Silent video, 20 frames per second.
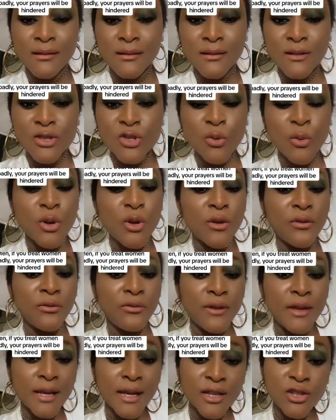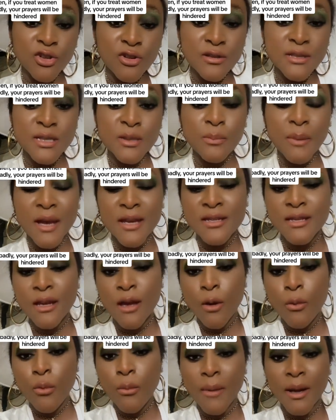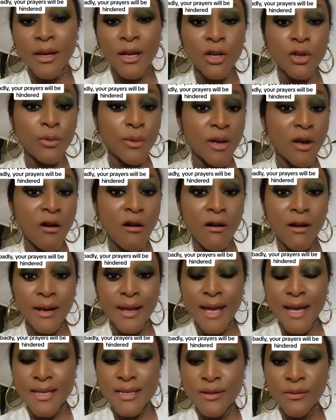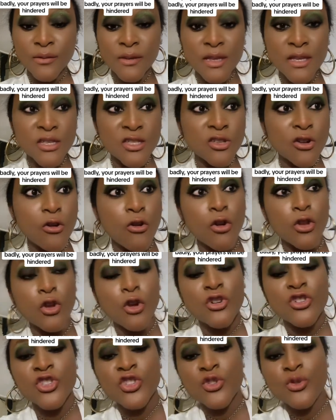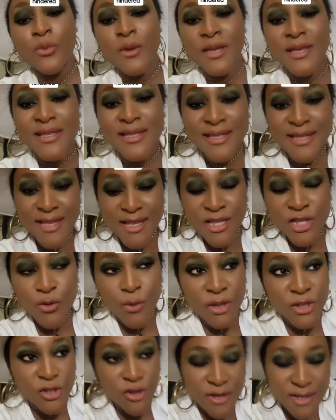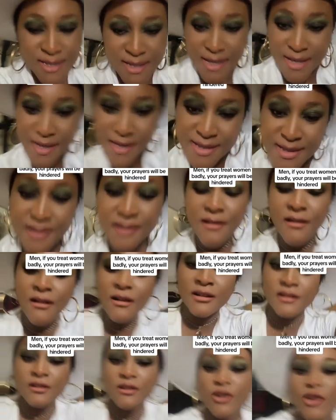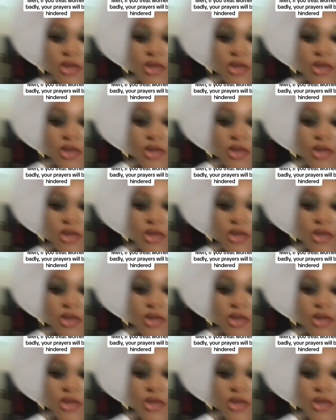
So when you feel that you're spiting a woman and doing all kinds of things to her, you're sowing seeds. What you're saying is, God,